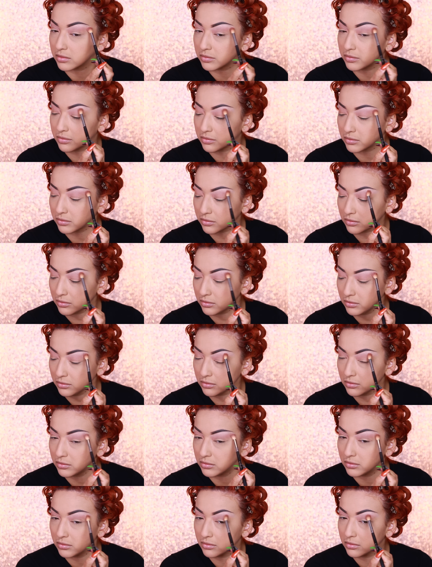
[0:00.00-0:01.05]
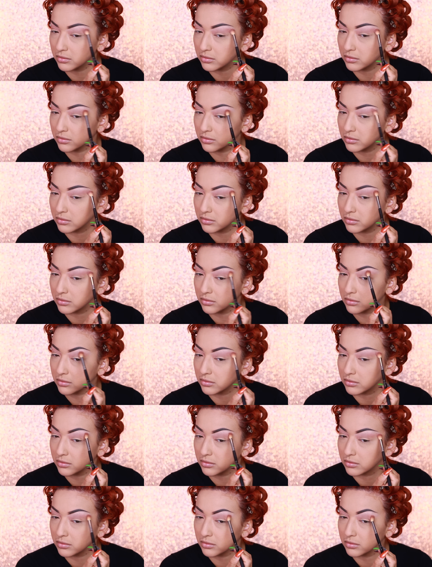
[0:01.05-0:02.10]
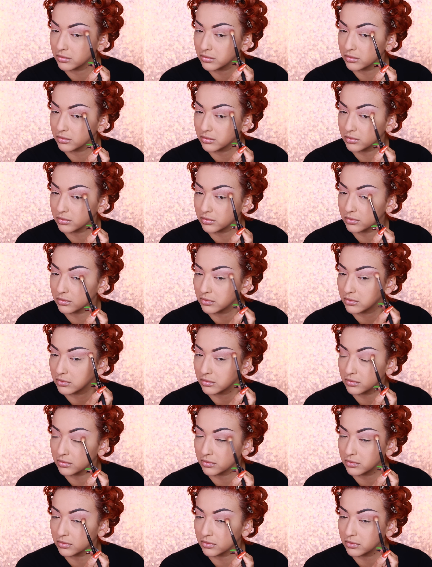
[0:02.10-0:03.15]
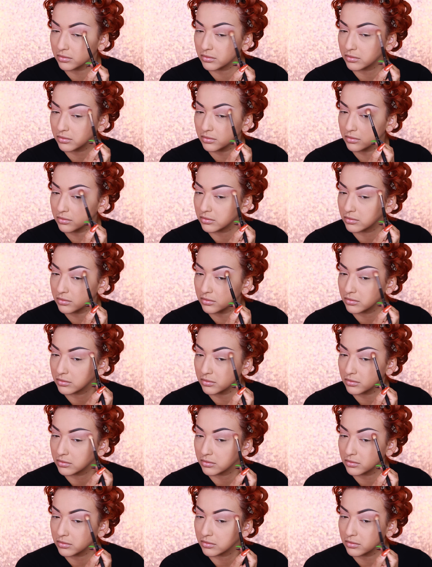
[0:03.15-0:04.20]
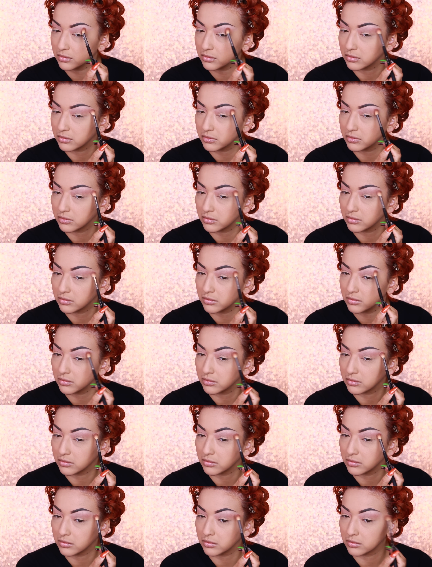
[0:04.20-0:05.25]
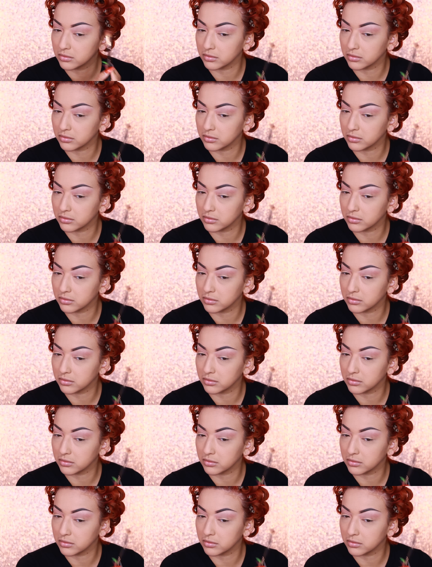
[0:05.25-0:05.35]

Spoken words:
[no speech]